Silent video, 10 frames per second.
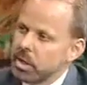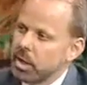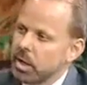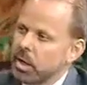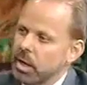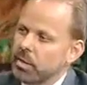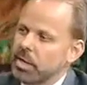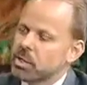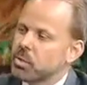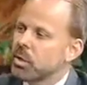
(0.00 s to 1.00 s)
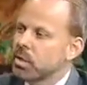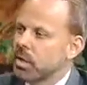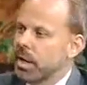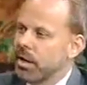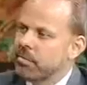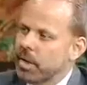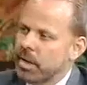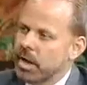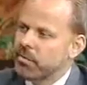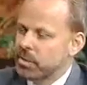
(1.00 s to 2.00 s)
And that's really the
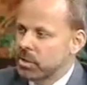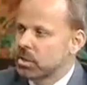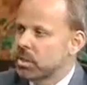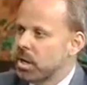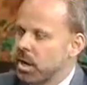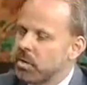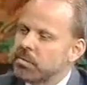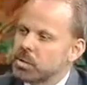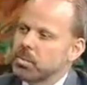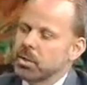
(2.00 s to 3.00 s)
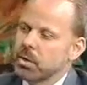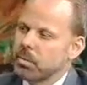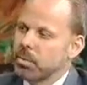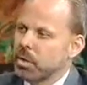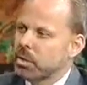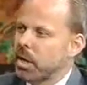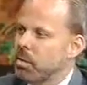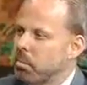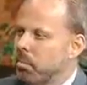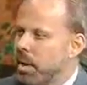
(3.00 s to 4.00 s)
emphasis of this particular book, to
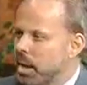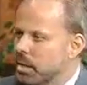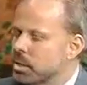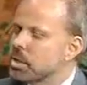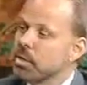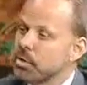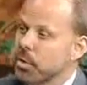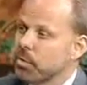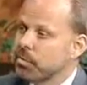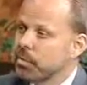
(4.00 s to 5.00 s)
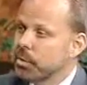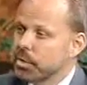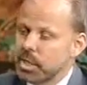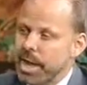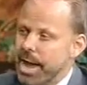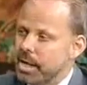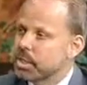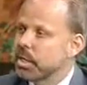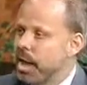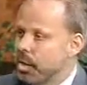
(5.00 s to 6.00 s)
help balance the internal fluids, the
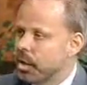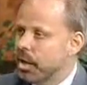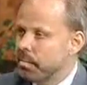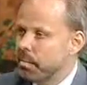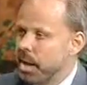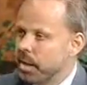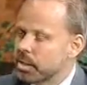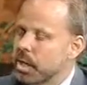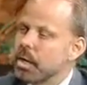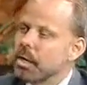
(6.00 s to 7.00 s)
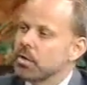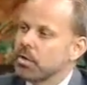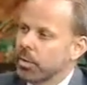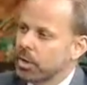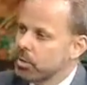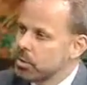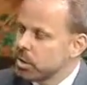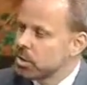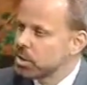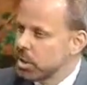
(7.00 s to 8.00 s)
acid-alkaline balance, to
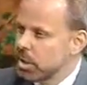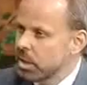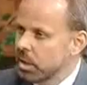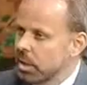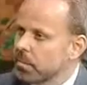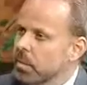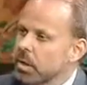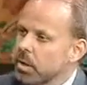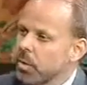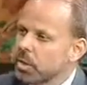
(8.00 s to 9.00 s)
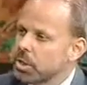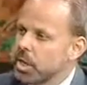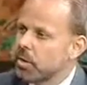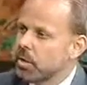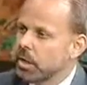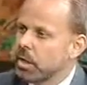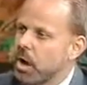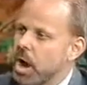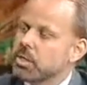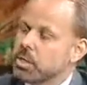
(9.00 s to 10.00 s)
reduce acidity, which generally
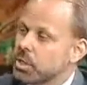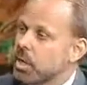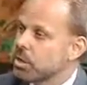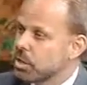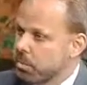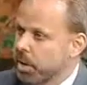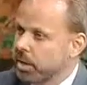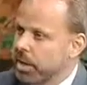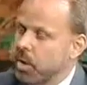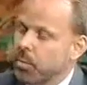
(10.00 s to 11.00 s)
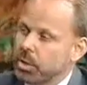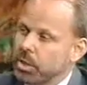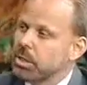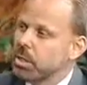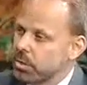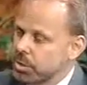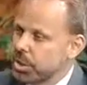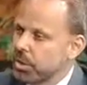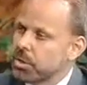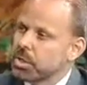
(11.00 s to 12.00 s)
causes cells to break down, releasing their
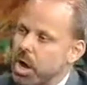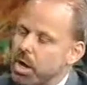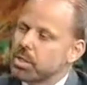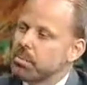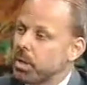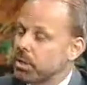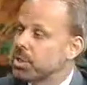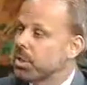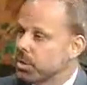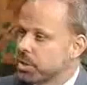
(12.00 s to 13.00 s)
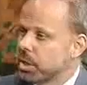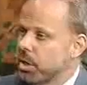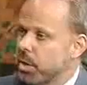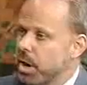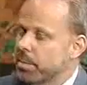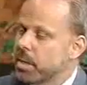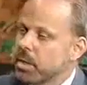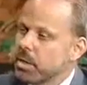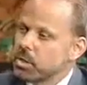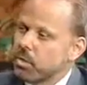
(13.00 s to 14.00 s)
sugars, causing blood sugars to go up.
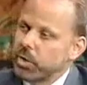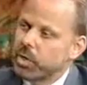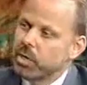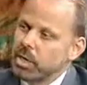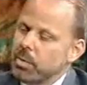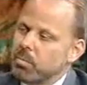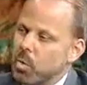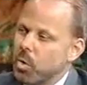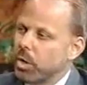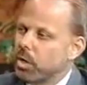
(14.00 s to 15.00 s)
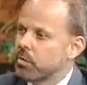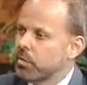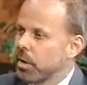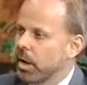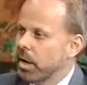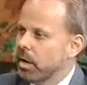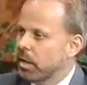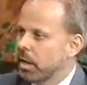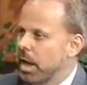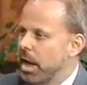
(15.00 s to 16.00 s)
So if we can keep a more
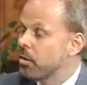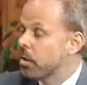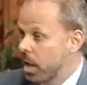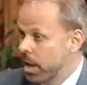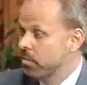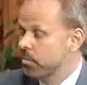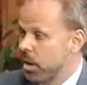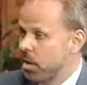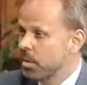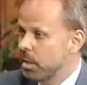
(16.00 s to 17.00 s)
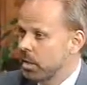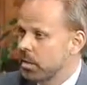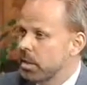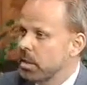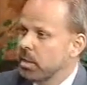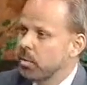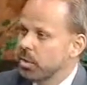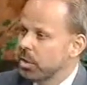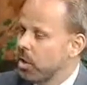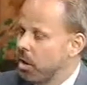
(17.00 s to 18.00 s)
alkaline environment
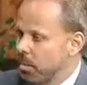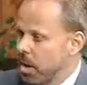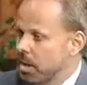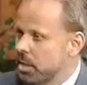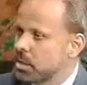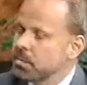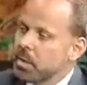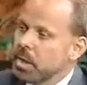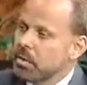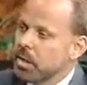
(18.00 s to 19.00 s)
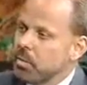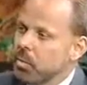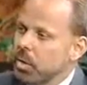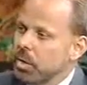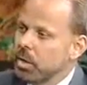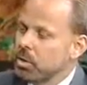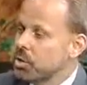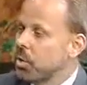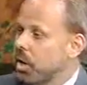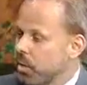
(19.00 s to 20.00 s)
within our bodies, then we
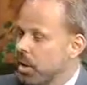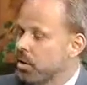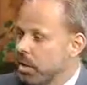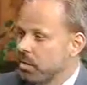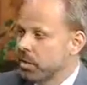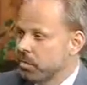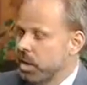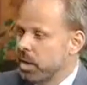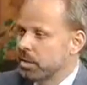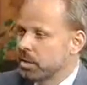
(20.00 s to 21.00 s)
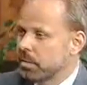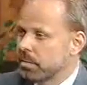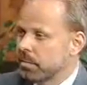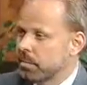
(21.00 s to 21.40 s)
enjoy a greater level of health.